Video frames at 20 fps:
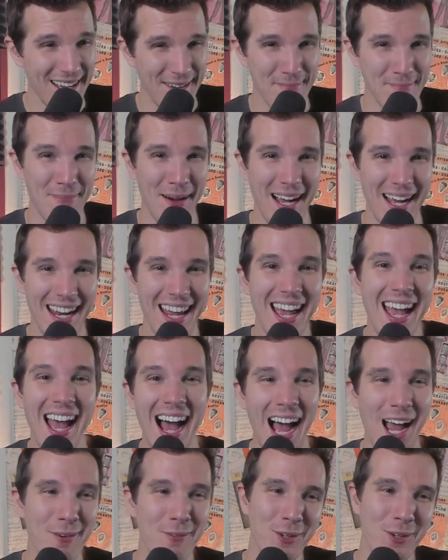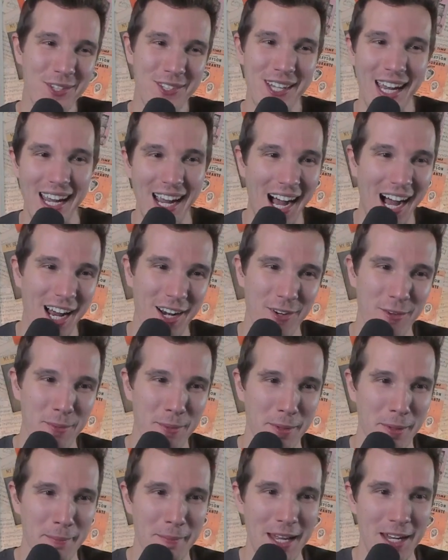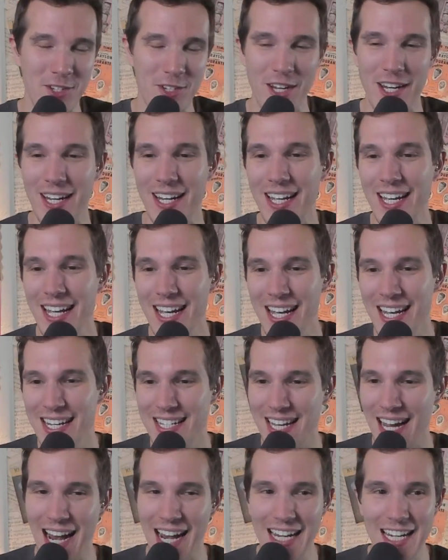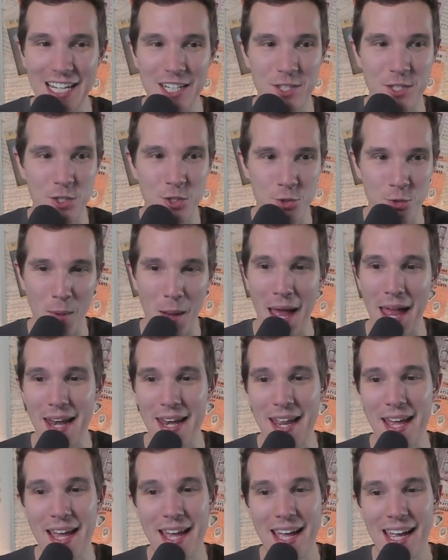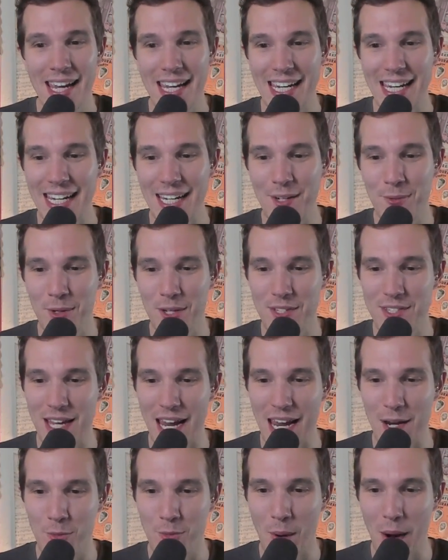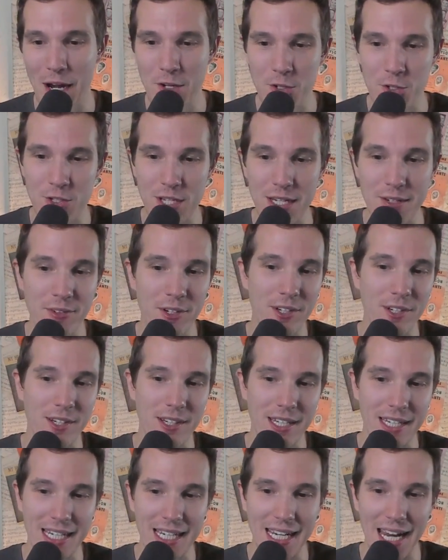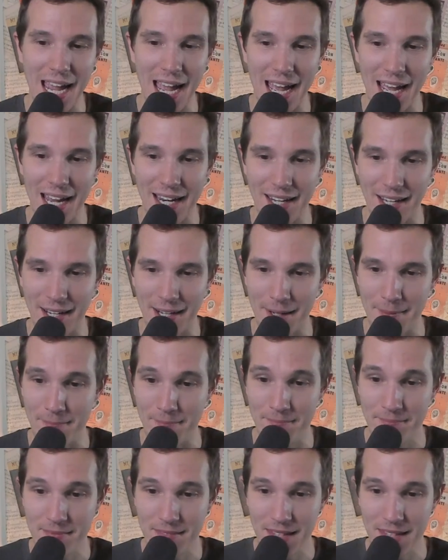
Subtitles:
But I will say honorable mention, Titus Swen. He was a wide receiver. He had running